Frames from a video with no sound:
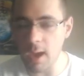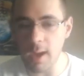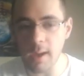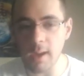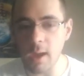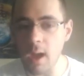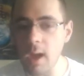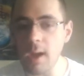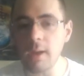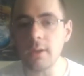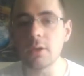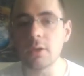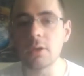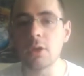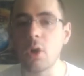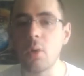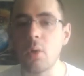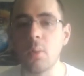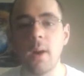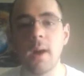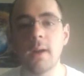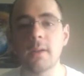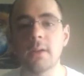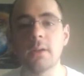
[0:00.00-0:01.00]
I can
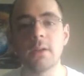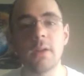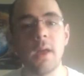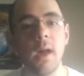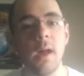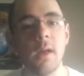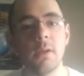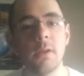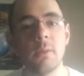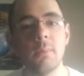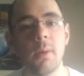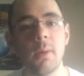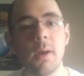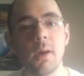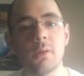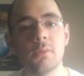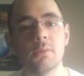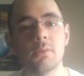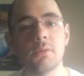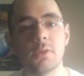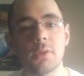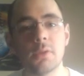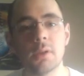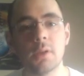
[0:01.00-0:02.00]
go on and on
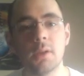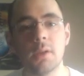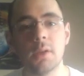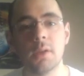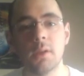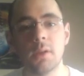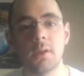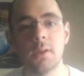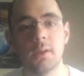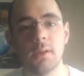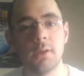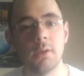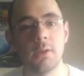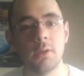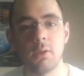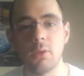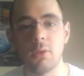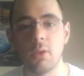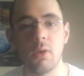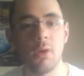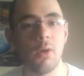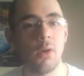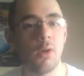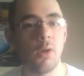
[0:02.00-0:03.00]
about, you know,
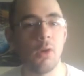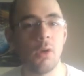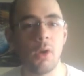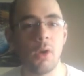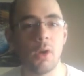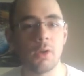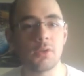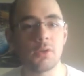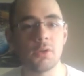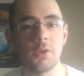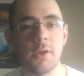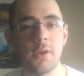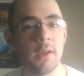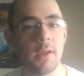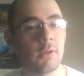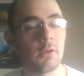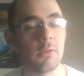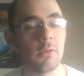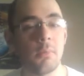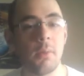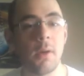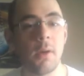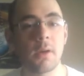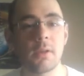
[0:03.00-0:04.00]
the whole
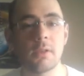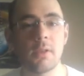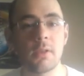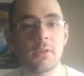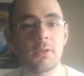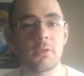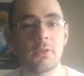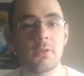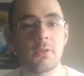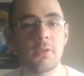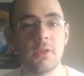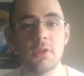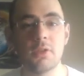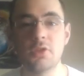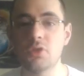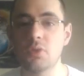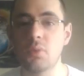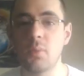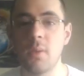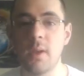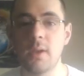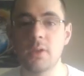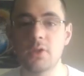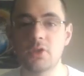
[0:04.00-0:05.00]
Undertaker and Brock Lesnar
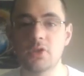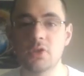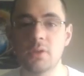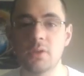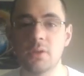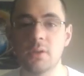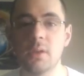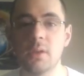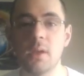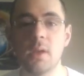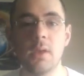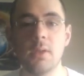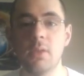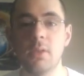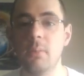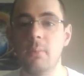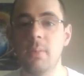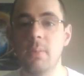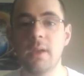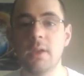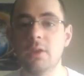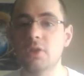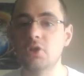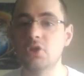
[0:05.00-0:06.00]
situation. The
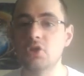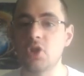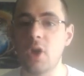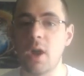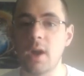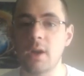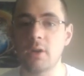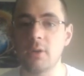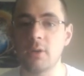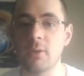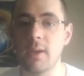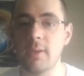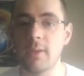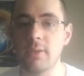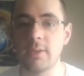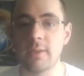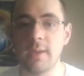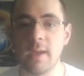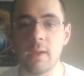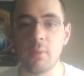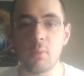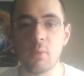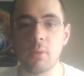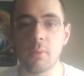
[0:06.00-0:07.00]
big shocker at
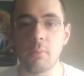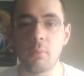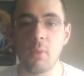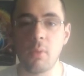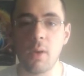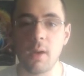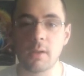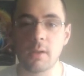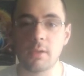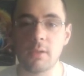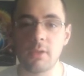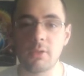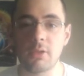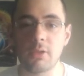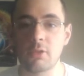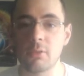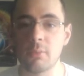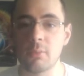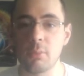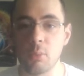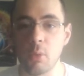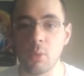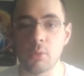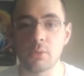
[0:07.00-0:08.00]
the end where Brock
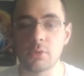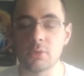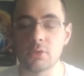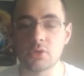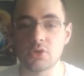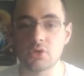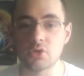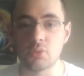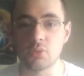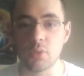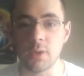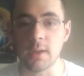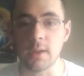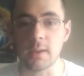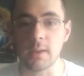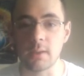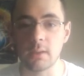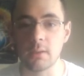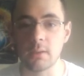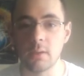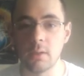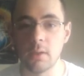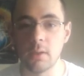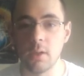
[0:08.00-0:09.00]
Lesnar broke the streak.